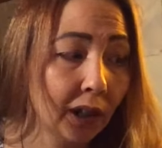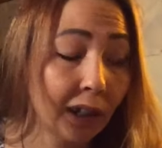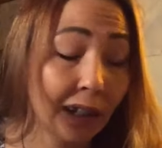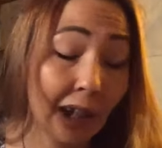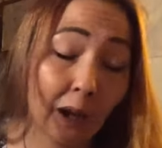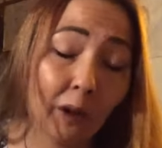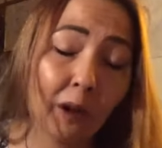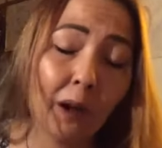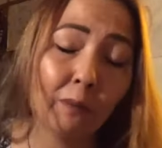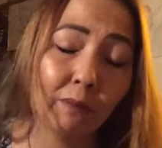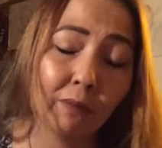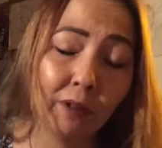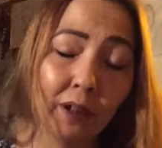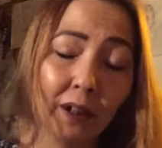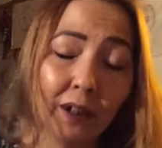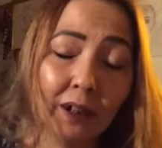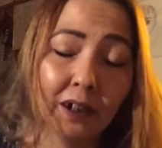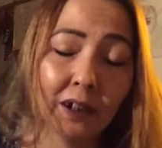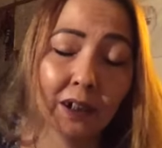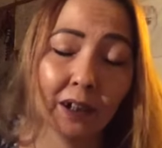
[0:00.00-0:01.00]
now I'm
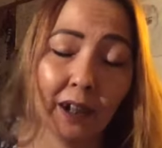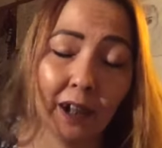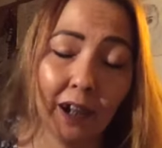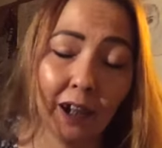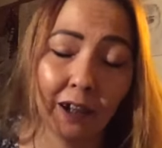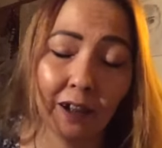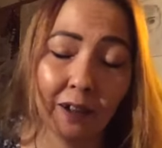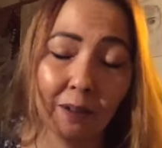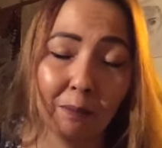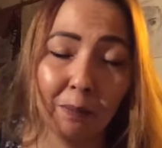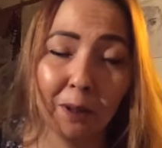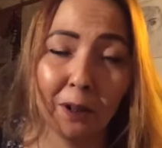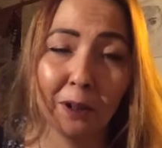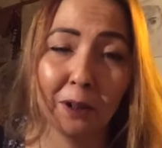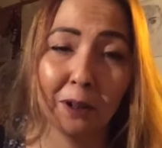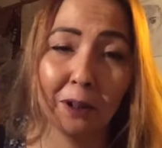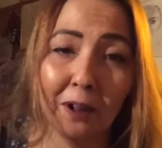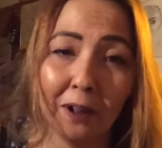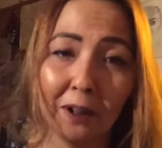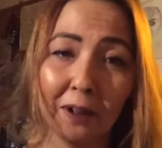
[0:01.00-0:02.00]
really scared, but,
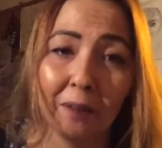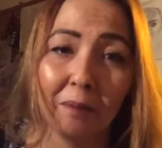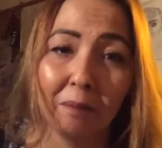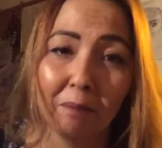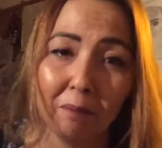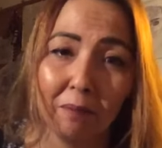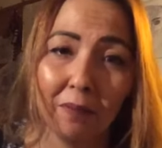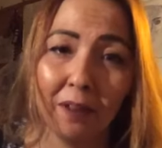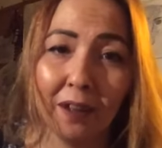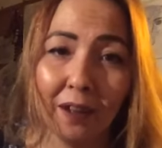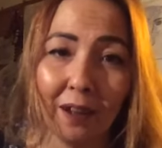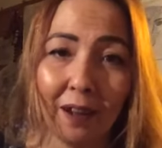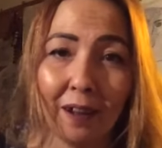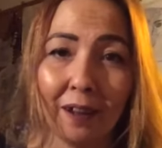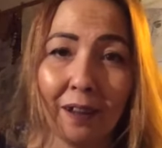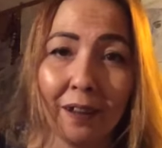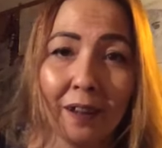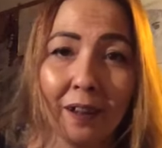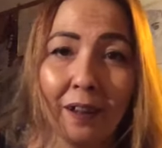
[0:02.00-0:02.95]
yeah.